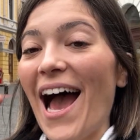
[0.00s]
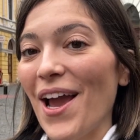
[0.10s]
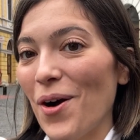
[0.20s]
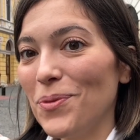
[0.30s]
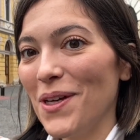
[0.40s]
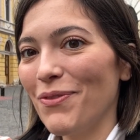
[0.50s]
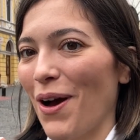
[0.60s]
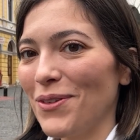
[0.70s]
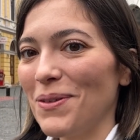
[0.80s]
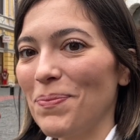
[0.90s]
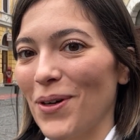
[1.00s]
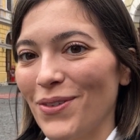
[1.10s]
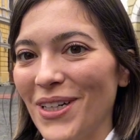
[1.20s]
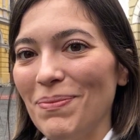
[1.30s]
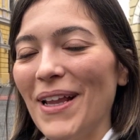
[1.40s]
I hope we found the
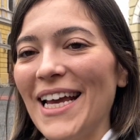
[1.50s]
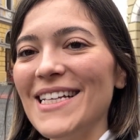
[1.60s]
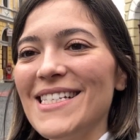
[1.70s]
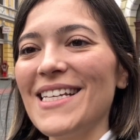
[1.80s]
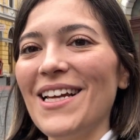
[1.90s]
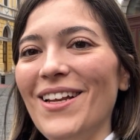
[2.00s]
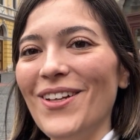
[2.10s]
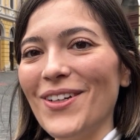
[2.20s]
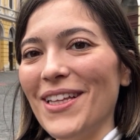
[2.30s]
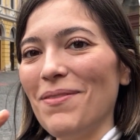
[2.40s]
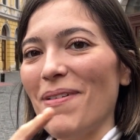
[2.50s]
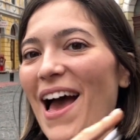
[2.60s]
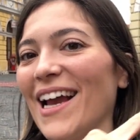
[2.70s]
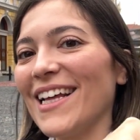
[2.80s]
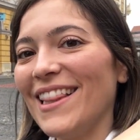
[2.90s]
perfect place. Look in the
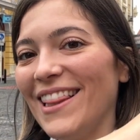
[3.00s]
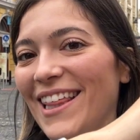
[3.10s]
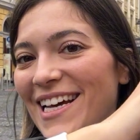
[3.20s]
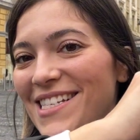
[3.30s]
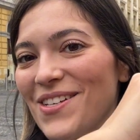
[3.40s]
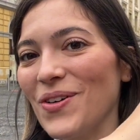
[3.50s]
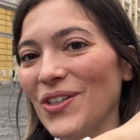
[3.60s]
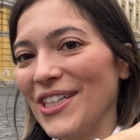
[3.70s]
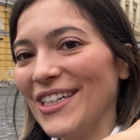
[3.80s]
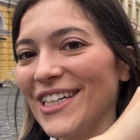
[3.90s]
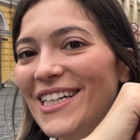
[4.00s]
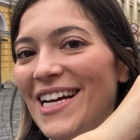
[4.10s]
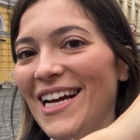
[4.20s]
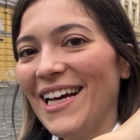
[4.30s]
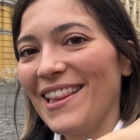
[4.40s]
back, this corner.
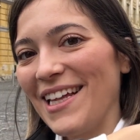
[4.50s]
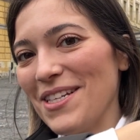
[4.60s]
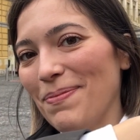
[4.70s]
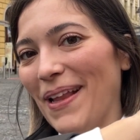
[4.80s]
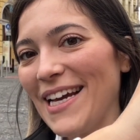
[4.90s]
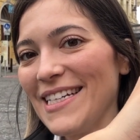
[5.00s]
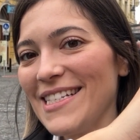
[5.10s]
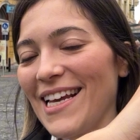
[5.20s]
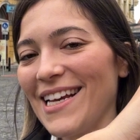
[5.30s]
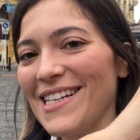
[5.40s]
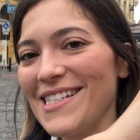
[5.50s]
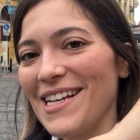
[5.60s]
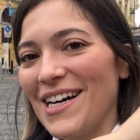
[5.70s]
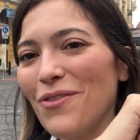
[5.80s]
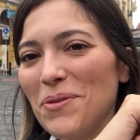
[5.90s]
This place is
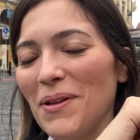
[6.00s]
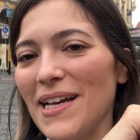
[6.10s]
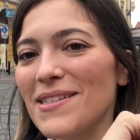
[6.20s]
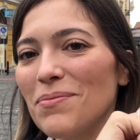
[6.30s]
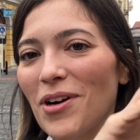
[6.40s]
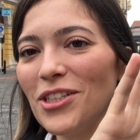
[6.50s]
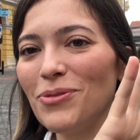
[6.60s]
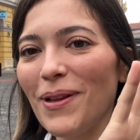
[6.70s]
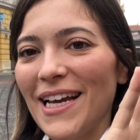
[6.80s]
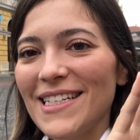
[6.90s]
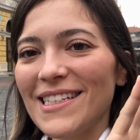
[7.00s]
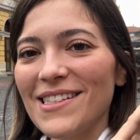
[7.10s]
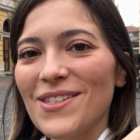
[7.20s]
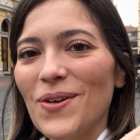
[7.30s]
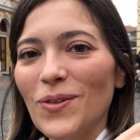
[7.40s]
a coffee place, a brunch place.
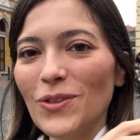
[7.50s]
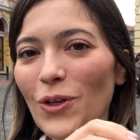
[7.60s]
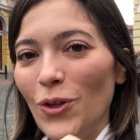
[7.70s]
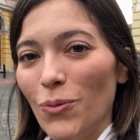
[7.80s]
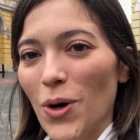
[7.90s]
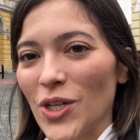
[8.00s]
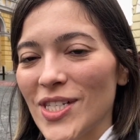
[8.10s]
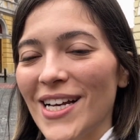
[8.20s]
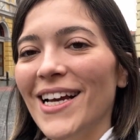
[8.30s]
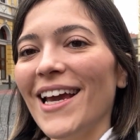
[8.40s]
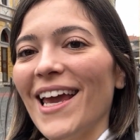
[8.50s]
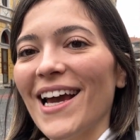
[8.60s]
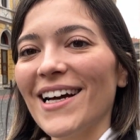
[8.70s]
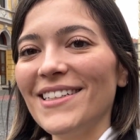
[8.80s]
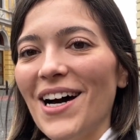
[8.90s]
It's called Lumos,
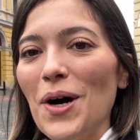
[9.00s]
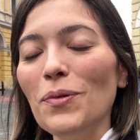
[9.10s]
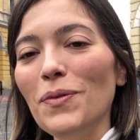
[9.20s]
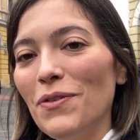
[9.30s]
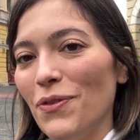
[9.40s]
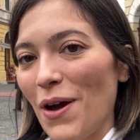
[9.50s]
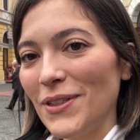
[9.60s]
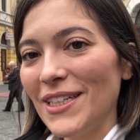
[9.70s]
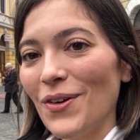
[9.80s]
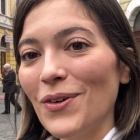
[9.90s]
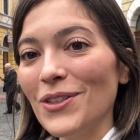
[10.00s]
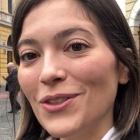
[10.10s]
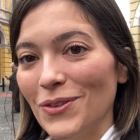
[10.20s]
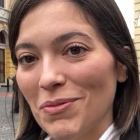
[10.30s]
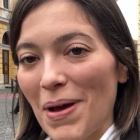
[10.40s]
and we found it on
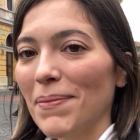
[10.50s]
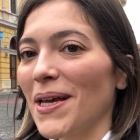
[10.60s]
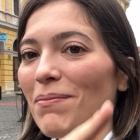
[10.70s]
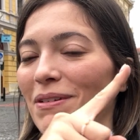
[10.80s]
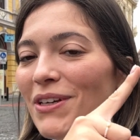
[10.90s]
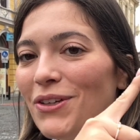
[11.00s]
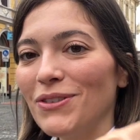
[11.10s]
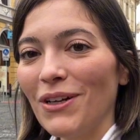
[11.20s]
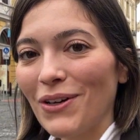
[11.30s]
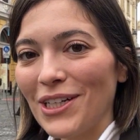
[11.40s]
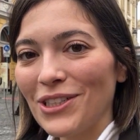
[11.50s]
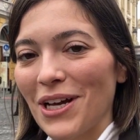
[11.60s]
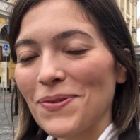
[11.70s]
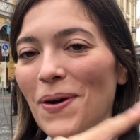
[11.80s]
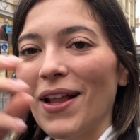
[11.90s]
Google Maps. I'm leaving you the location
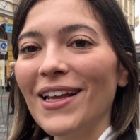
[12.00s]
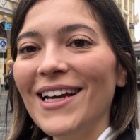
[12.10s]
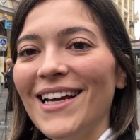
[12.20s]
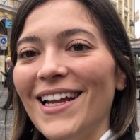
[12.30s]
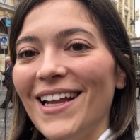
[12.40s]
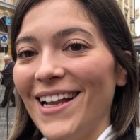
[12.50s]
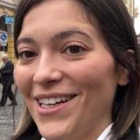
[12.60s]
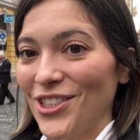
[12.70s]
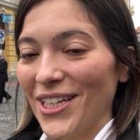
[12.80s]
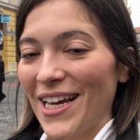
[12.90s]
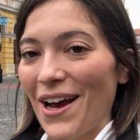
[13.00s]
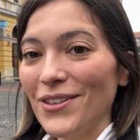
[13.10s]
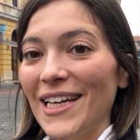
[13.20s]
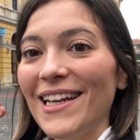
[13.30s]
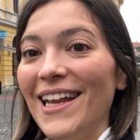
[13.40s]
as well. Let's check it
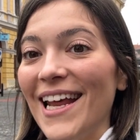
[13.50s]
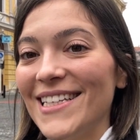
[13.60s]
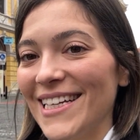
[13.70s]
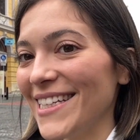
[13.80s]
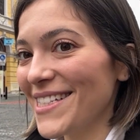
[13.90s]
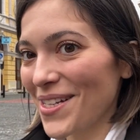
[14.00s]
out and let's eat